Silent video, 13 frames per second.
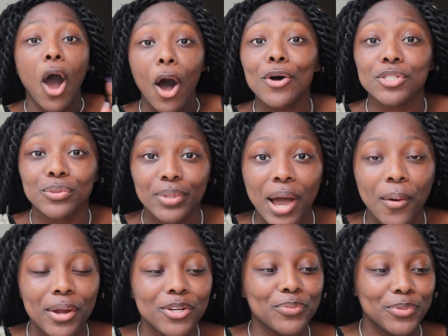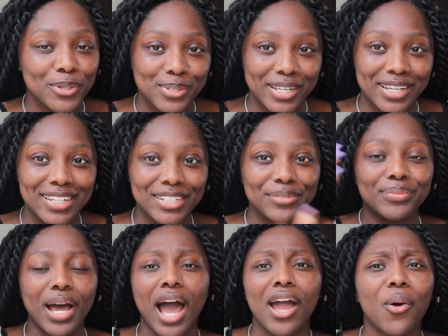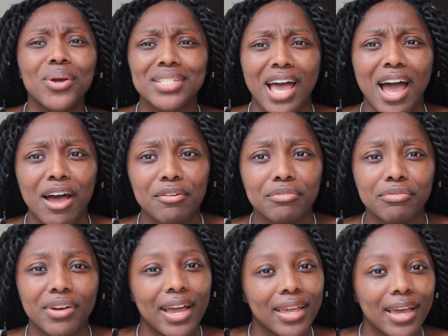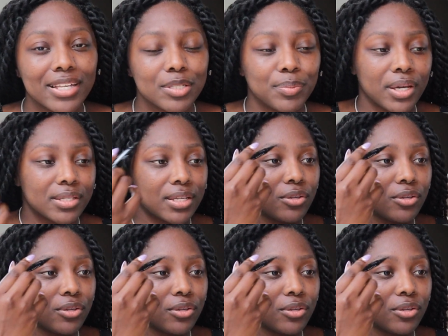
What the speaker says: Also, now I do music. I always have, I guess, because I